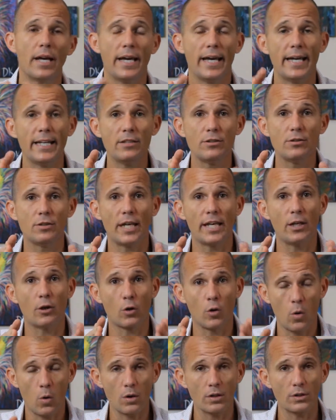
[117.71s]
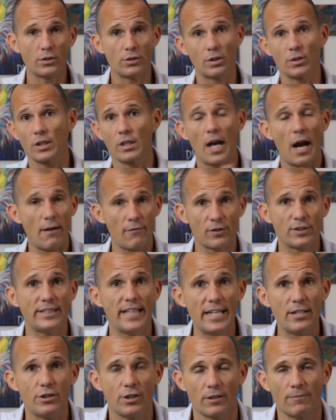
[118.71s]
in accordance to the
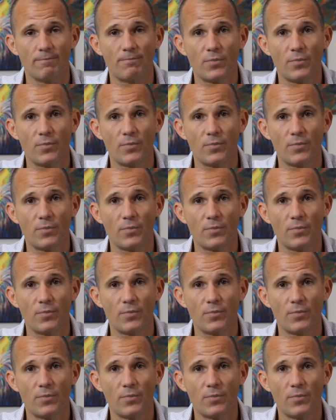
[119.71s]
conversation.